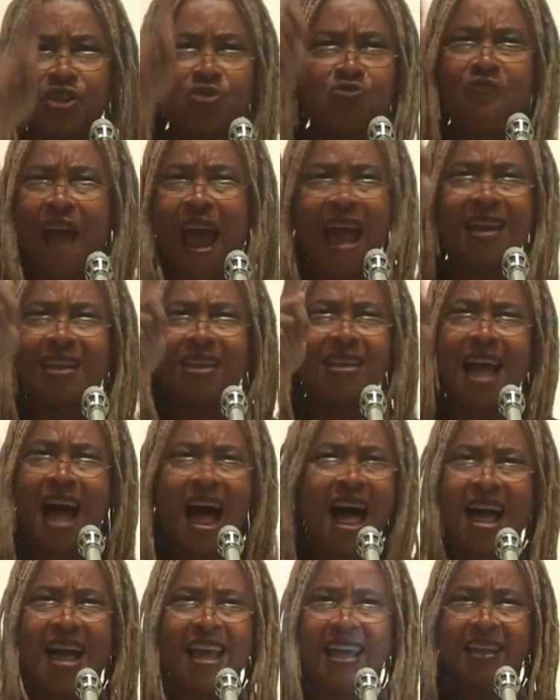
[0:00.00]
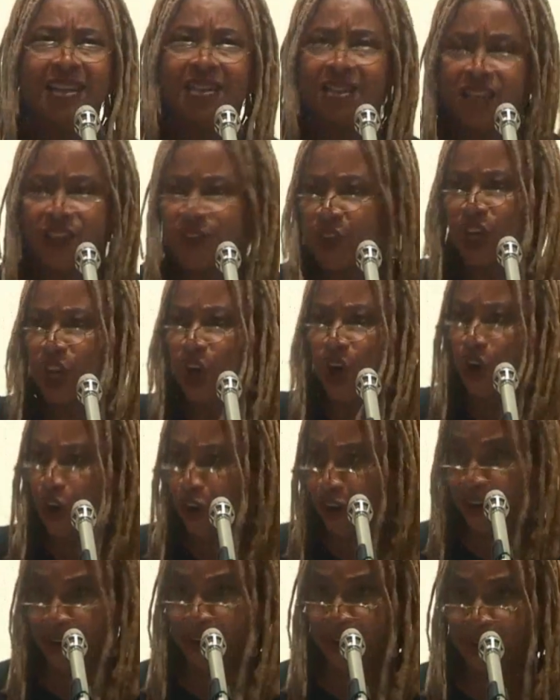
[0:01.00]
a direct line to the
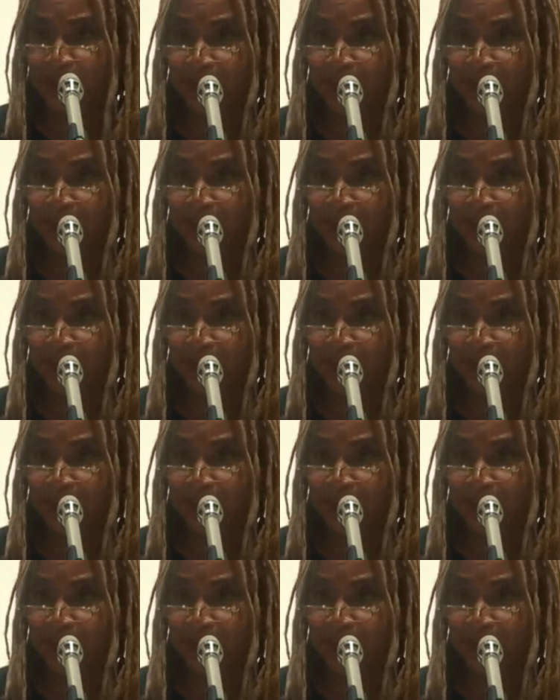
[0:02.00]
Lord.